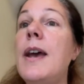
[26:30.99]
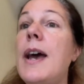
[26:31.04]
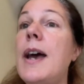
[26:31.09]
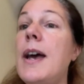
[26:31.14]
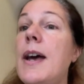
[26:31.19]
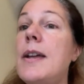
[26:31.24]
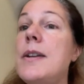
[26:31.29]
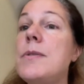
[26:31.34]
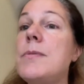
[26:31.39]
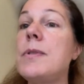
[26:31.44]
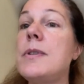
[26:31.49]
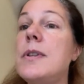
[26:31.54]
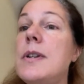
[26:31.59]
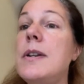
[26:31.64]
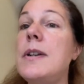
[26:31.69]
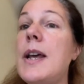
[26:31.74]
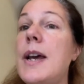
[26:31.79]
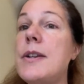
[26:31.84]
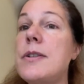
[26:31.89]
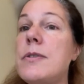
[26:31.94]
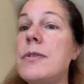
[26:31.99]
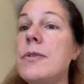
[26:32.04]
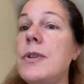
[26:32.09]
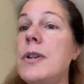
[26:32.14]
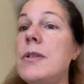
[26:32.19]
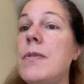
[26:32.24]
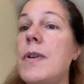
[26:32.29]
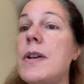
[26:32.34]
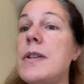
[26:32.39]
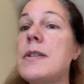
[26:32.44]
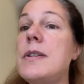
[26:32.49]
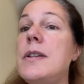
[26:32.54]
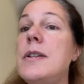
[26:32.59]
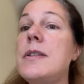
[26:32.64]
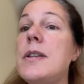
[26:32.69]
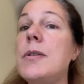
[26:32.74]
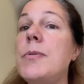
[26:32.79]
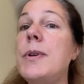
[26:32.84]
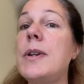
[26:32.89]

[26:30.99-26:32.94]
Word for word: and with the National University, so